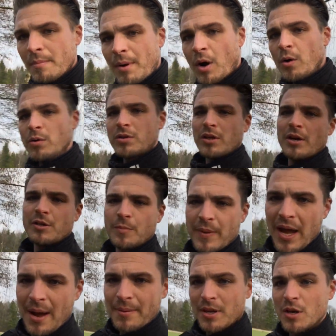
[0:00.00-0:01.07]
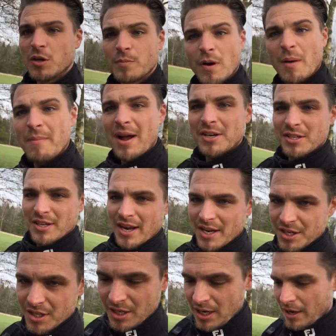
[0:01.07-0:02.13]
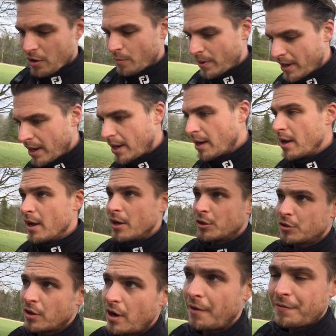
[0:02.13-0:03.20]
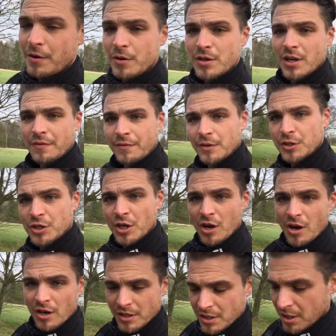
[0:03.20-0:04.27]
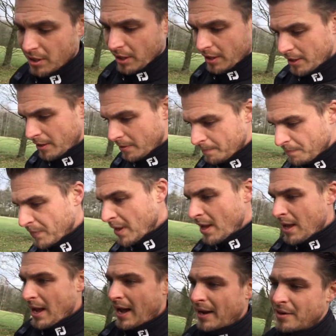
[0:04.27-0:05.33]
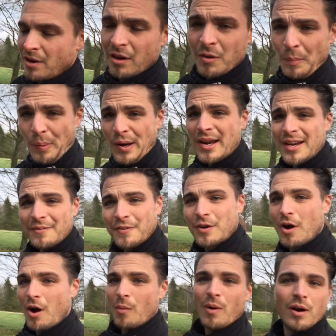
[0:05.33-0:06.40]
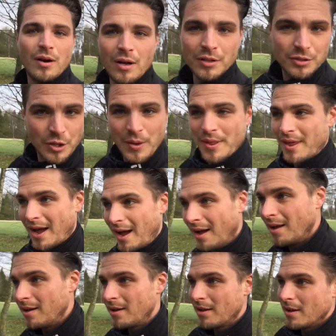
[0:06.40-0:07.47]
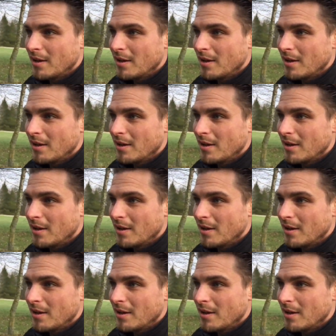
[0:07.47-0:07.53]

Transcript: But also to be able to use my imagination a little bit, try a few different shots. And I completely forgot while I was doing that